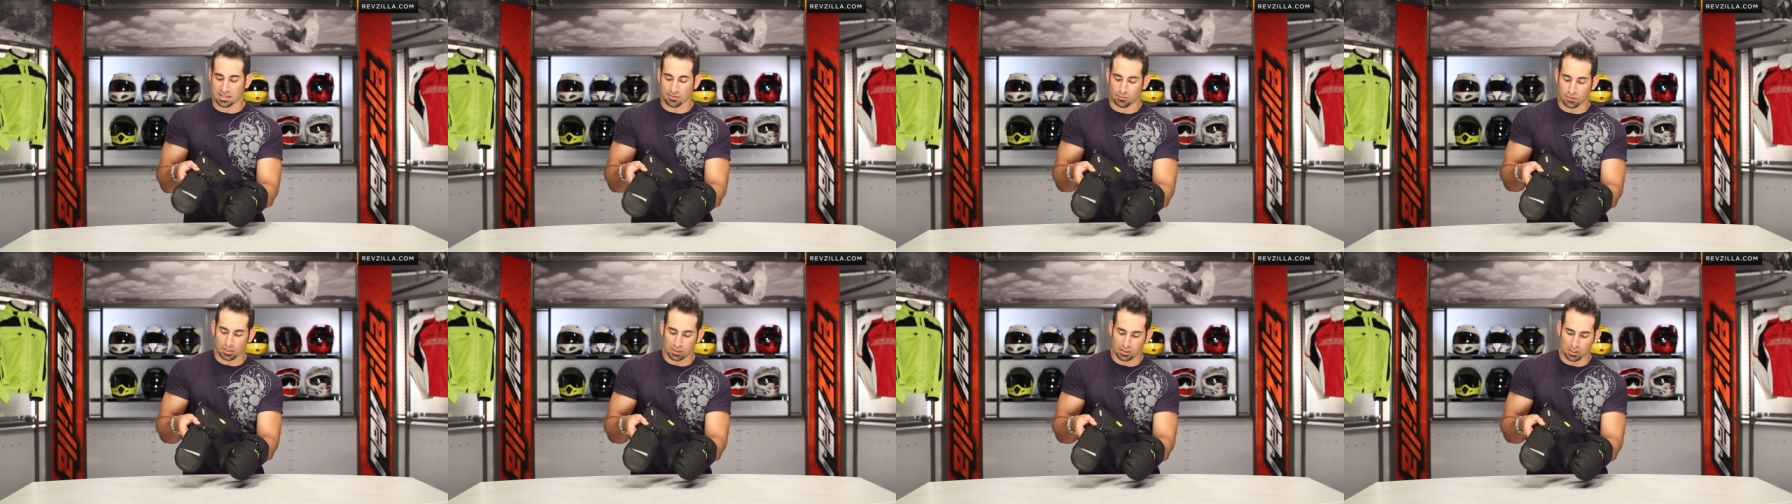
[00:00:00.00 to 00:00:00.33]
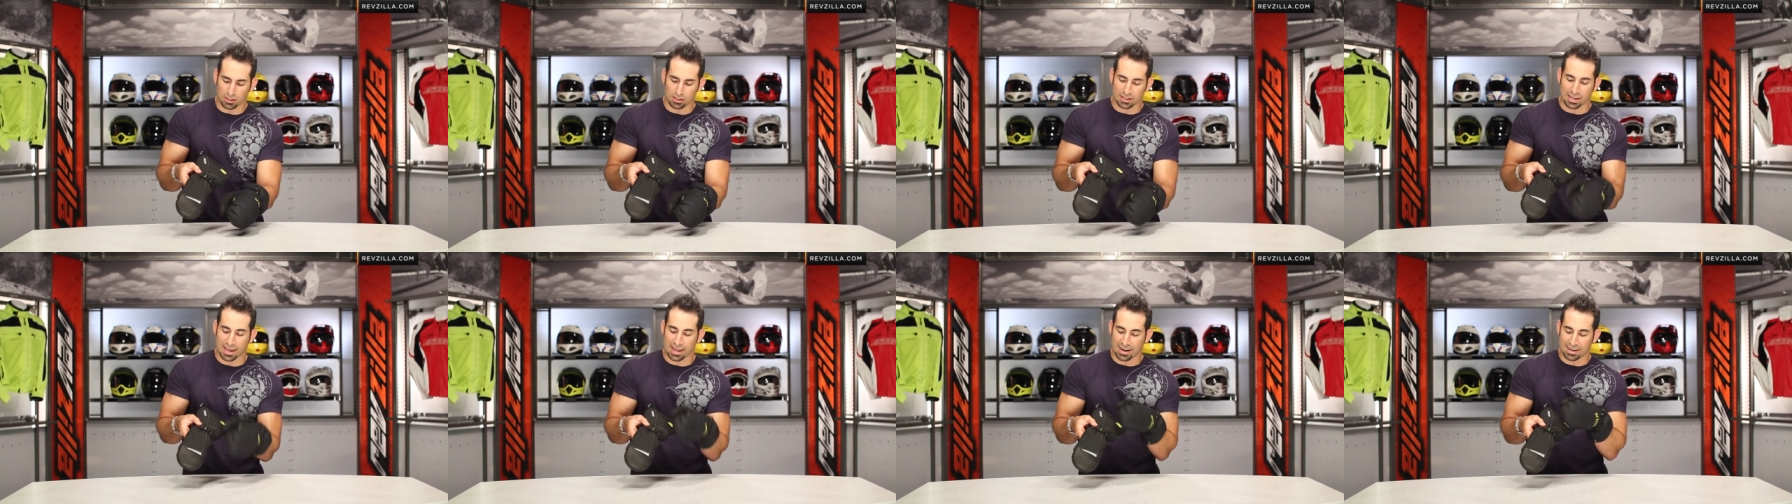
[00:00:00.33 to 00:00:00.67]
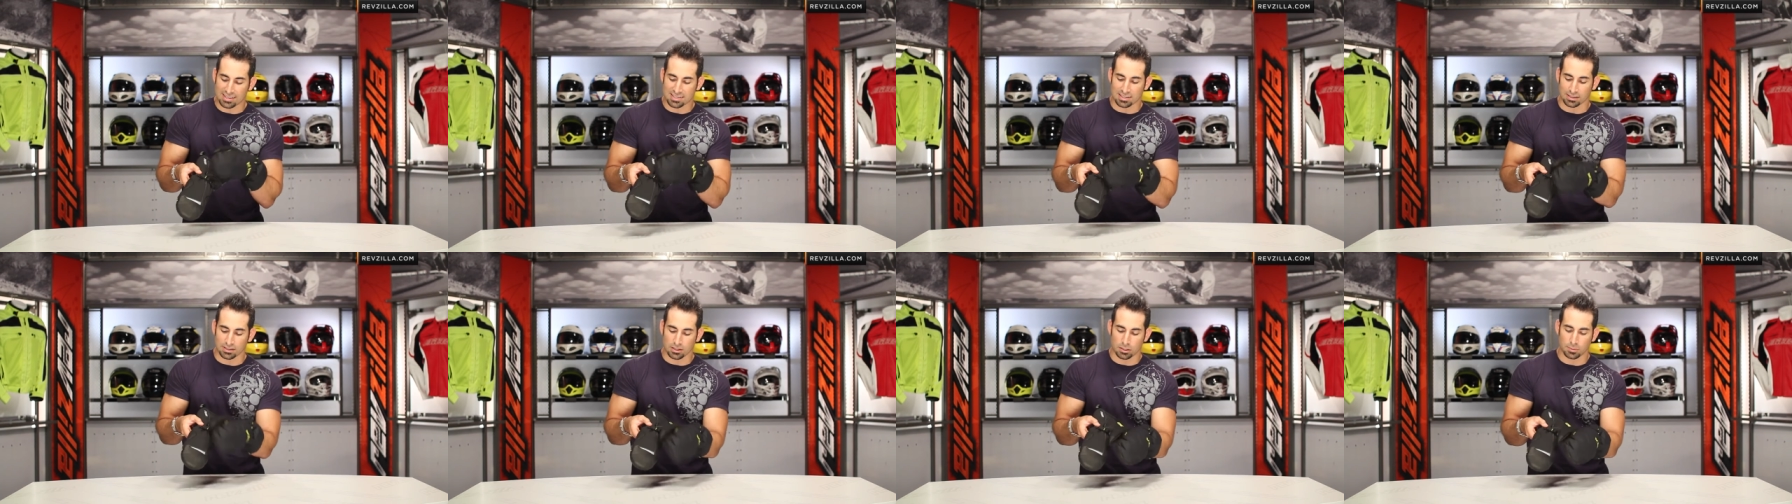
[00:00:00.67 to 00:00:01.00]
And if we look at it,
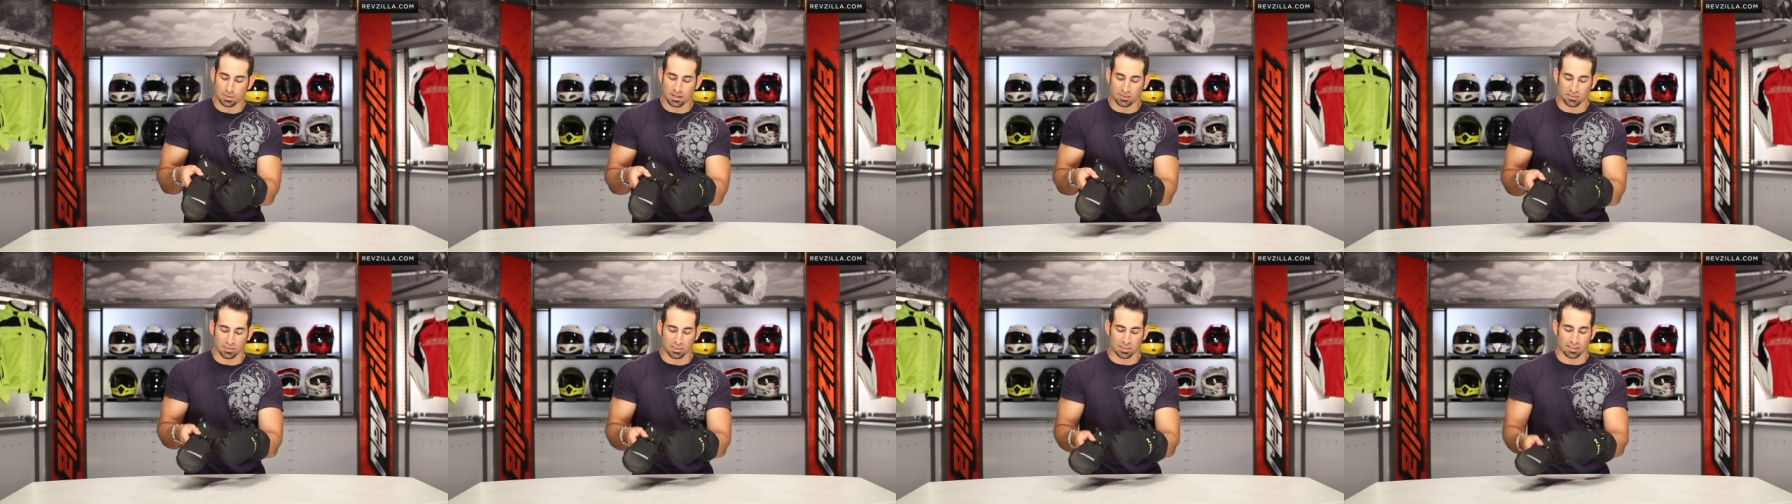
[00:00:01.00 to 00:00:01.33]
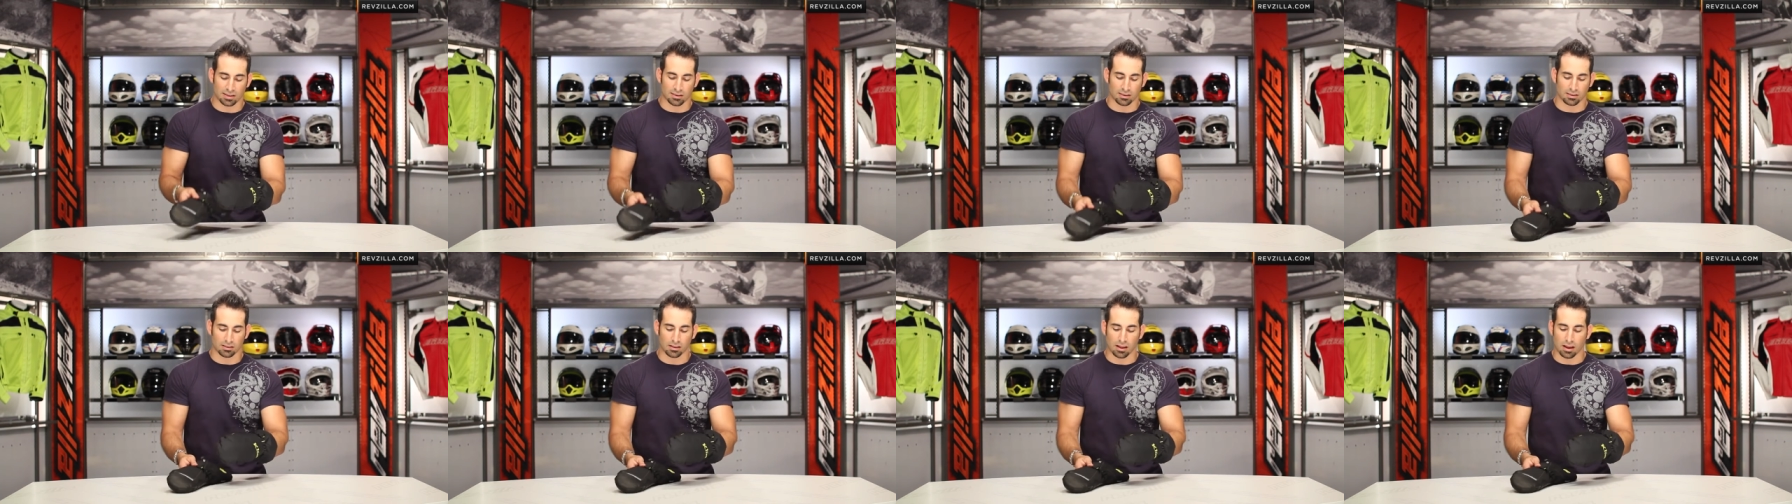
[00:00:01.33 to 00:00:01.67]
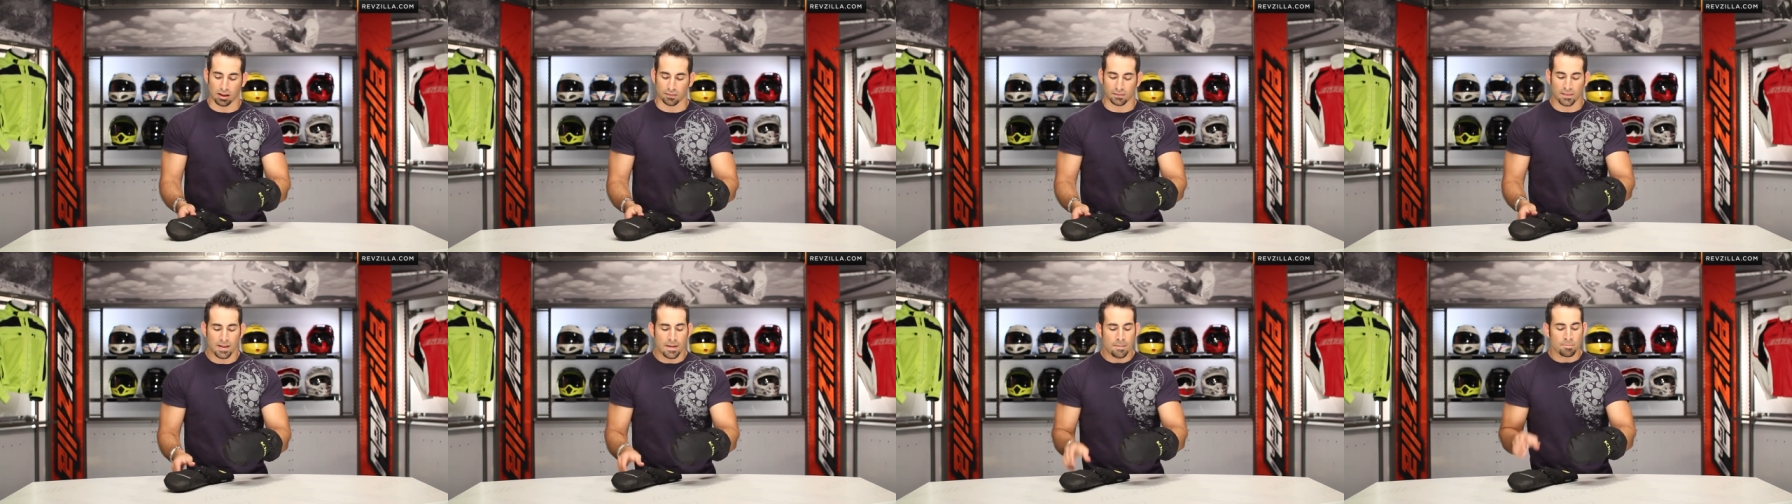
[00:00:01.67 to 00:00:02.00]
it's a little bit of a thinner
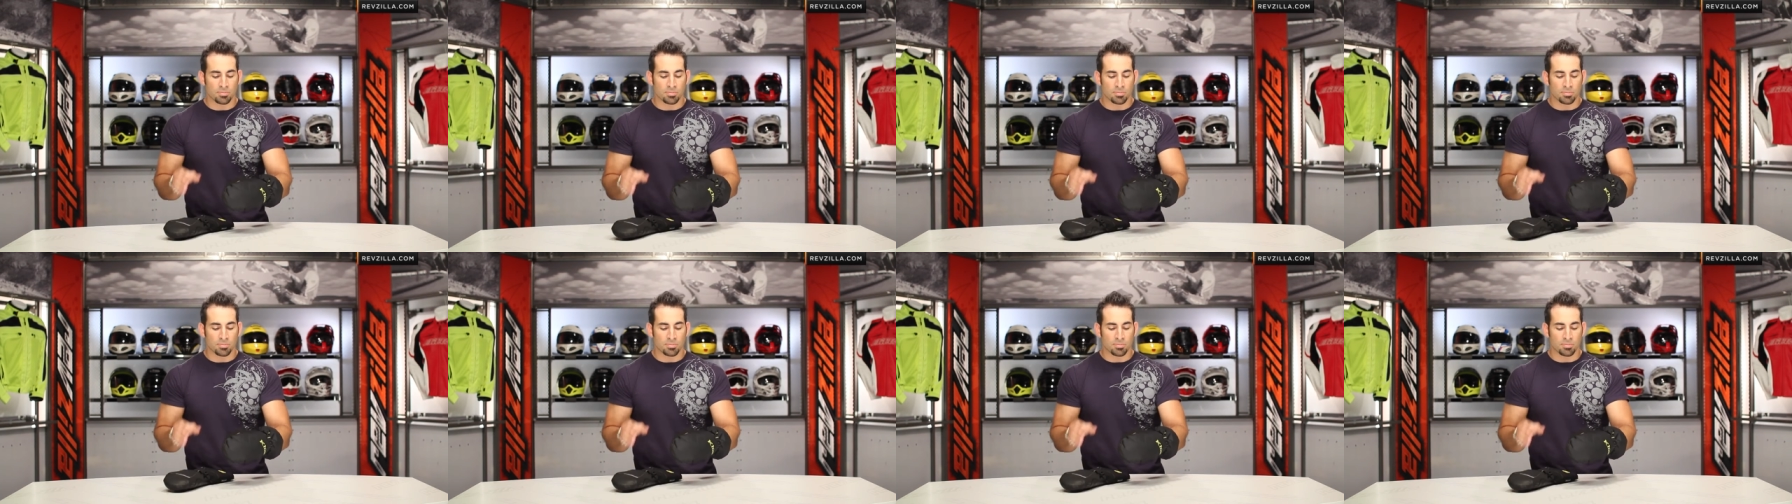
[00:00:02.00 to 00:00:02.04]
glove.